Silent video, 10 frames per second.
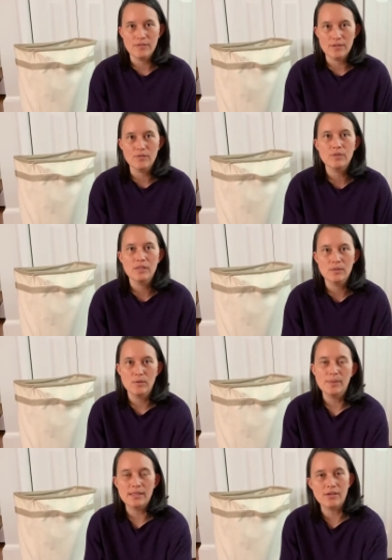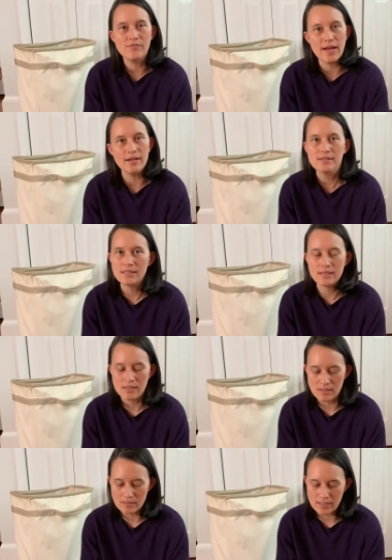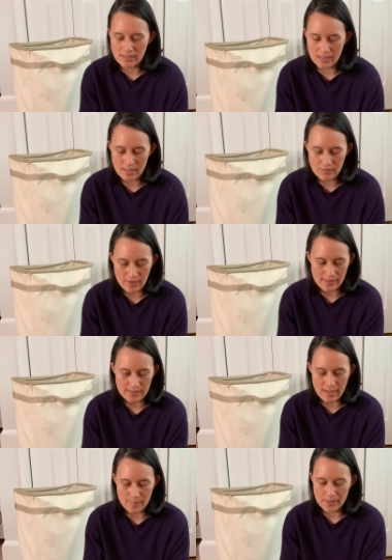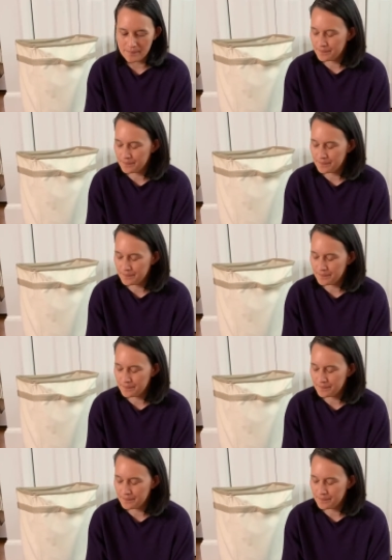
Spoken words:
They really will be like filed in there like a filing cabinet.